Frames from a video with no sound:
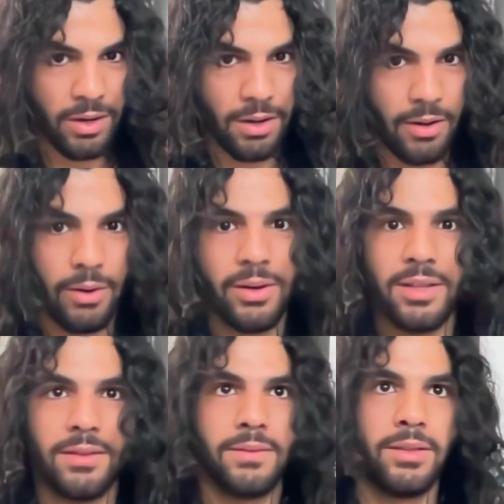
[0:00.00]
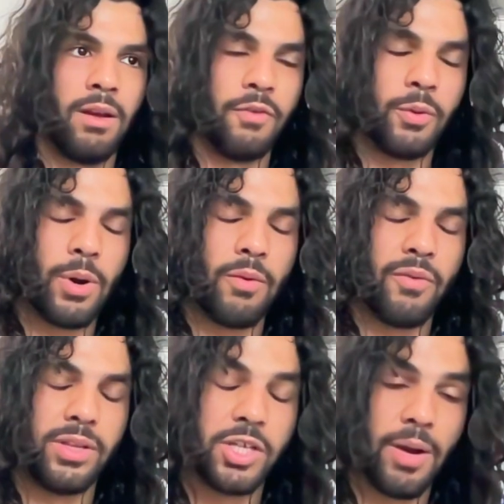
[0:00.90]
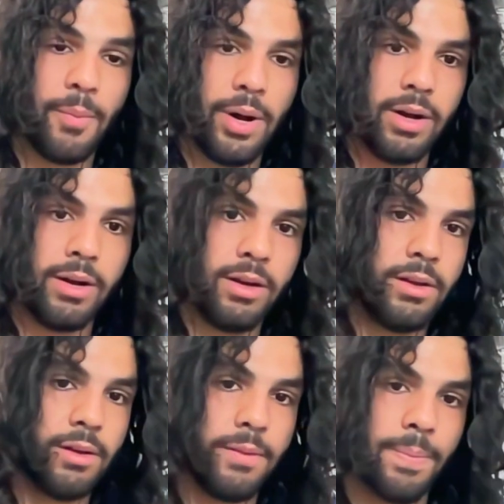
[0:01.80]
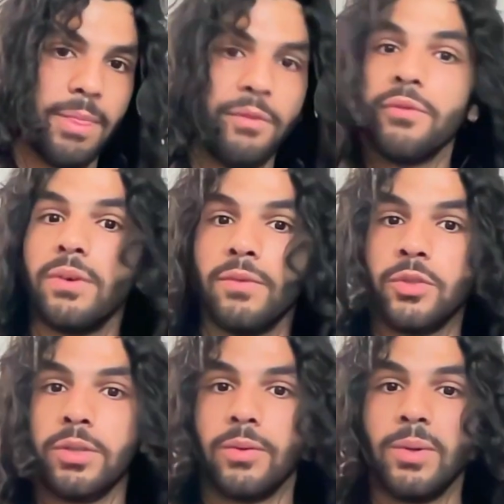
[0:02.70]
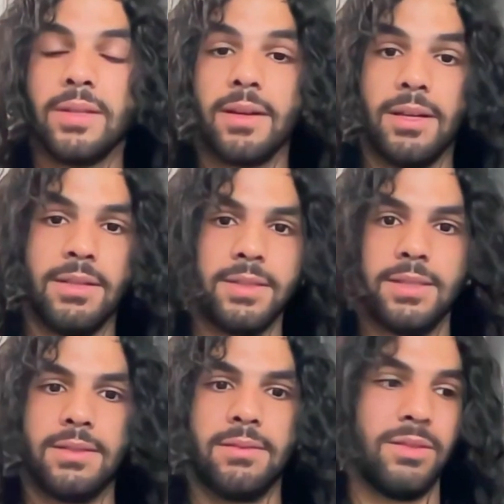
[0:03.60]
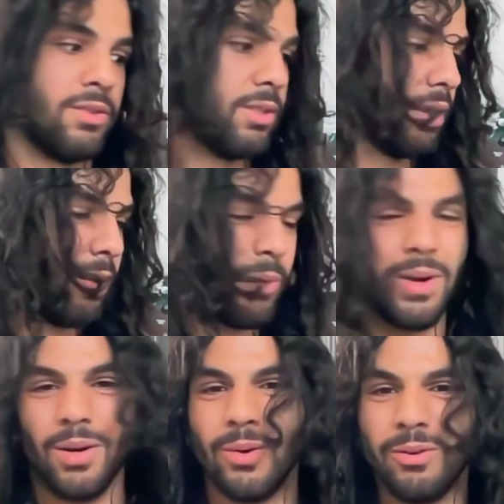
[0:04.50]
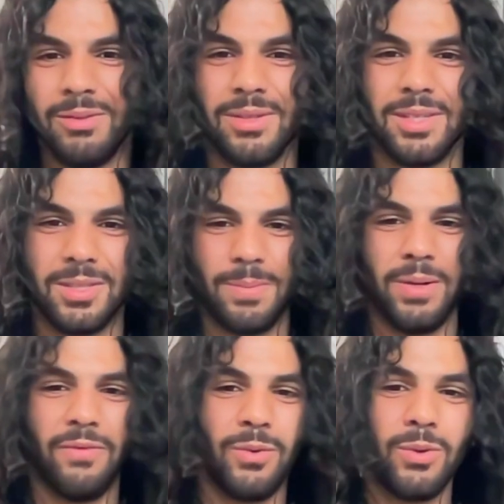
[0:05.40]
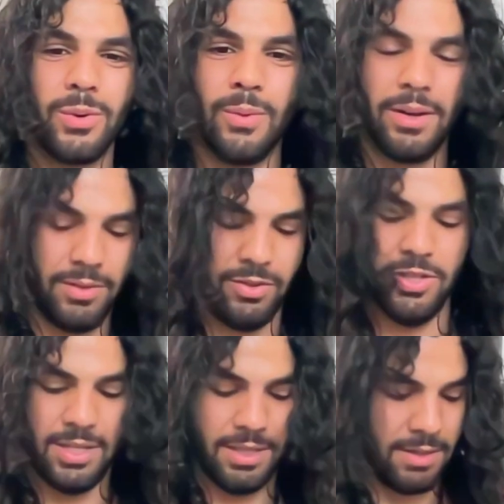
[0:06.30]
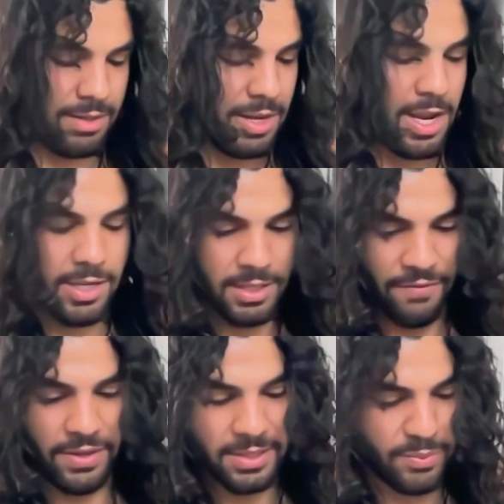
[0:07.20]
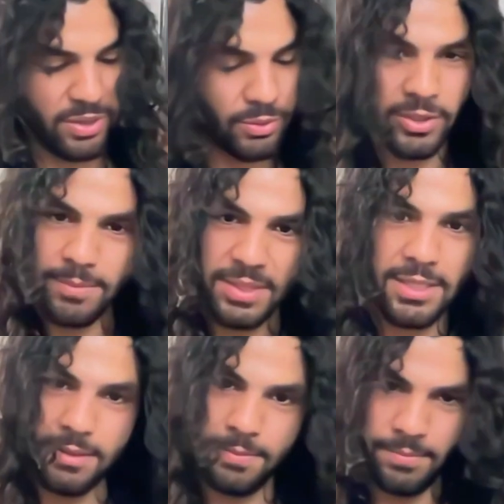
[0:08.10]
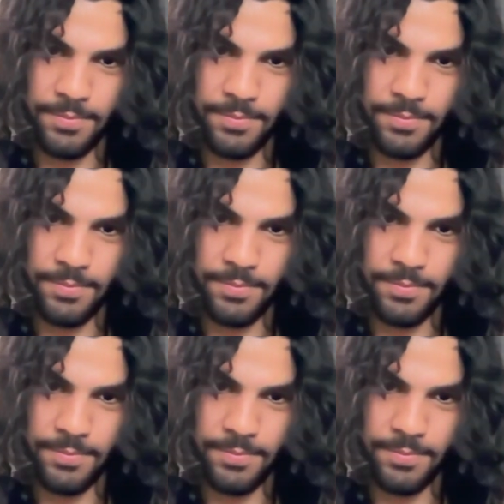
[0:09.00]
it out on, and if you wear it with a jumper during the winter, you're gonna get quite cold. So it's just a bit of an awkward one. You just need, I think, spring, autumn season,